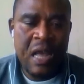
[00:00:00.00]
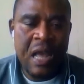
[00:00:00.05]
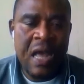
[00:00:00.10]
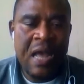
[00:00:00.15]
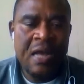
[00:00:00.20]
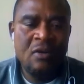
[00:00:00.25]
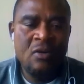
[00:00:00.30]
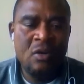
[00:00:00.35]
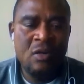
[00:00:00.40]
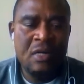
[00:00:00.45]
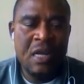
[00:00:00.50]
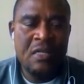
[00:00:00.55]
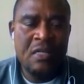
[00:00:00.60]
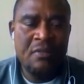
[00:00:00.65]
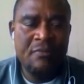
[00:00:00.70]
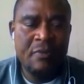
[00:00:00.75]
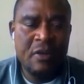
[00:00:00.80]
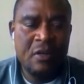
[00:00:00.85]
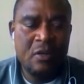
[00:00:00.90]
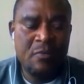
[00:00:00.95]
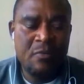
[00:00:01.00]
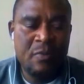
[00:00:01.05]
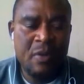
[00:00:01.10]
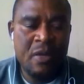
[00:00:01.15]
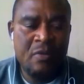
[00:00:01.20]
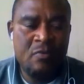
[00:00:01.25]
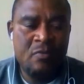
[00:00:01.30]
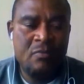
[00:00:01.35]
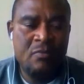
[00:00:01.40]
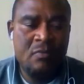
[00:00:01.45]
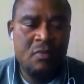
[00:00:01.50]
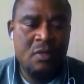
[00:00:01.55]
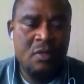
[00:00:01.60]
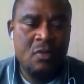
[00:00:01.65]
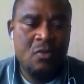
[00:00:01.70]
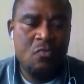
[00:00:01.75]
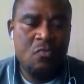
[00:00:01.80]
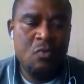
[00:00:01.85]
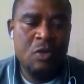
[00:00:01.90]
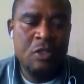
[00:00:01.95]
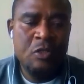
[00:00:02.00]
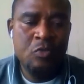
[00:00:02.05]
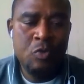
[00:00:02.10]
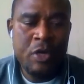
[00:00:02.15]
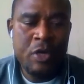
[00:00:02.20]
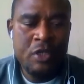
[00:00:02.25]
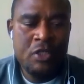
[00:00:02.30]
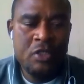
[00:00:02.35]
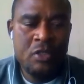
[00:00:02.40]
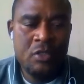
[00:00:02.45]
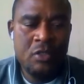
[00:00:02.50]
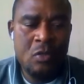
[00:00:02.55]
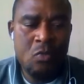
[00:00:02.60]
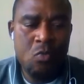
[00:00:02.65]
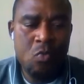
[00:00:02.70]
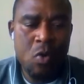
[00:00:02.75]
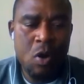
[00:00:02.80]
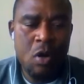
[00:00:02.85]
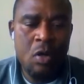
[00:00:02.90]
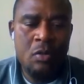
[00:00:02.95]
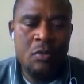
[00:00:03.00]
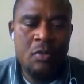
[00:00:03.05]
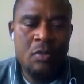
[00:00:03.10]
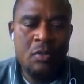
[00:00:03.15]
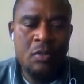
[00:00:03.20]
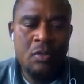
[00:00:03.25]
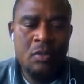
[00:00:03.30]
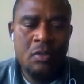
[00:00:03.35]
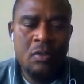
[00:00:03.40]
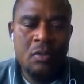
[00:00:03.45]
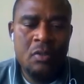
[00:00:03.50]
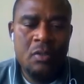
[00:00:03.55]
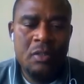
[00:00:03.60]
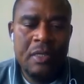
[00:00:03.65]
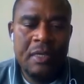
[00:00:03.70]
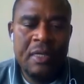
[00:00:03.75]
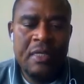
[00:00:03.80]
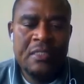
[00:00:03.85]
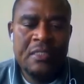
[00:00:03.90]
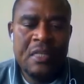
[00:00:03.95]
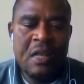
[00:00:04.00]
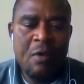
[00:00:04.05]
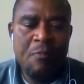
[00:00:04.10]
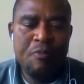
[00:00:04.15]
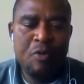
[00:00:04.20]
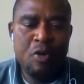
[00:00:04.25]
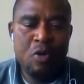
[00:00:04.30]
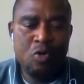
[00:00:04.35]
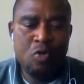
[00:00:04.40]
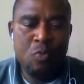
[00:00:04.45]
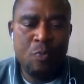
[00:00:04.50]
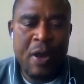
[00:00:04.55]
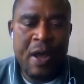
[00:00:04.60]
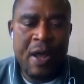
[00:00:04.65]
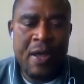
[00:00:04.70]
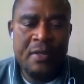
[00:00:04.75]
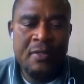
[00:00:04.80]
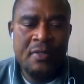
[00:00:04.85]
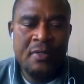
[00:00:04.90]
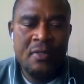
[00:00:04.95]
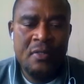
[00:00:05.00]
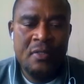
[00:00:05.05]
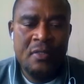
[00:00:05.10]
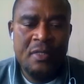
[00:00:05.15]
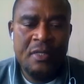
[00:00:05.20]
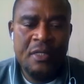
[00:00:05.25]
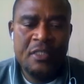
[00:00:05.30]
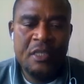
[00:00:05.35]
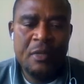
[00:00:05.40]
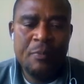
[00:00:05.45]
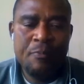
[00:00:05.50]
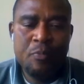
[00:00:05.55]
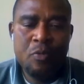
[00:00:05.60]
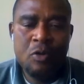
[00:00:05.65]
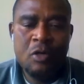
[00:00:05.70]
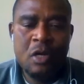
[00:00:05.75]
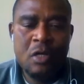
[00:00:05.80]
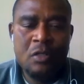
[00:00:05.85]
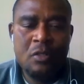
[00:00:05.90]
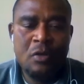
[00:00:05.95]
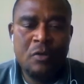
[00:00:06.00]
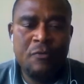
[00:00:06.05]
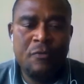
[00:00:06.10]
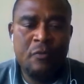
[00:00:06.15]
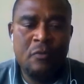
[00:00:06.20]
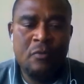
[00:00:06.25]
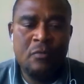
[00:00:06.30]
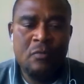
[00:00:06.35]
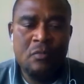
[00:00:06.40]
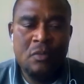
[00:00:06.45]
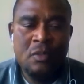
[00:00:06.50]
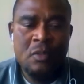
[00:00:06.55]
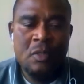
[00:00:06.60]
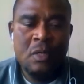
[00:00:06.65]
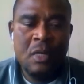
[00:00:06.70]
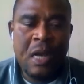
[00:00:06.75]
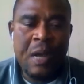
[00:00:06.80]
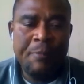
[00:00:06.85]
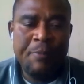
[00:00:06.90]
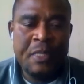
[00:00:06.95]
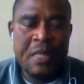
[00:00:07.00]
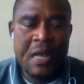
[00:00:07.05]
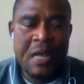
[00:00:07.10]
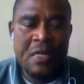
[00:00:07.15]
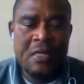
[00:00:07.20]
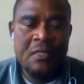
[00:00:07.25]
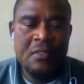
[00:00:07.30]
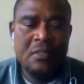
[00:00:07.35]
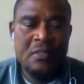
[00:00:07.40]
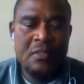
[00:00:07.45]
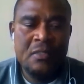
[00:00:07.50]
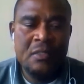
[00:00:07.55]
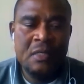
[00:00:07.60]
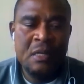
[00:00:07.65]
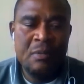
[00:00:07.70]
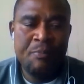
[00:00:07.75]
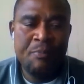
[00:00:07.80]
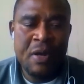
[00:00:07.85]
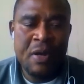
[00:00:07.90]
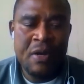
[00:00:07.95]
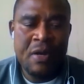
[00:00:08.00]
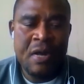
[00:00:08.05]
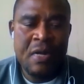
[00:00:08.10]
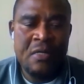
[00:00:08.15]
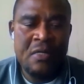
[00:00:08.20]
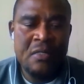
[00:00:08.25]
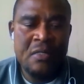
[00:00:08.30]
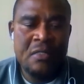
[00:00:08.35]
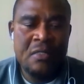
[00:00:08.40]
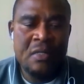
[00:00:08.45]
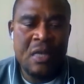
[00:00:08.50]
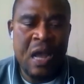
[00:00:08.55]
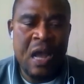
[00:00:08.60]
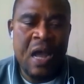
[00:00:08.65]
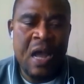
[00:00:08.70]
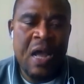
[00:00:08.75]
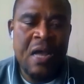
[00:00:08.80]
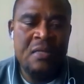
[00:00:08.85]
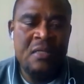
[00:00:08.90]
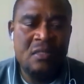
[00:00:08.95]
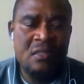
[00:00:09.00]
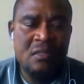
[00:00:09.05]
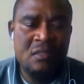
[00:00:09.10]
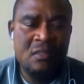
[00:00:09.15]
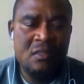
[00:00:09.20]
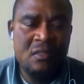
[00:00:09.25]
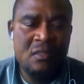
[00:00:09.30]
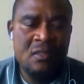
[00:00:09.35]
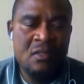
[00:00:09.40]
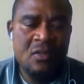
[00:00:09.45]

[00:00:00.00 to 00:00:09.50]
And underdevelopment with which the world is now preoccupied is a product of capitalist, imperialist, and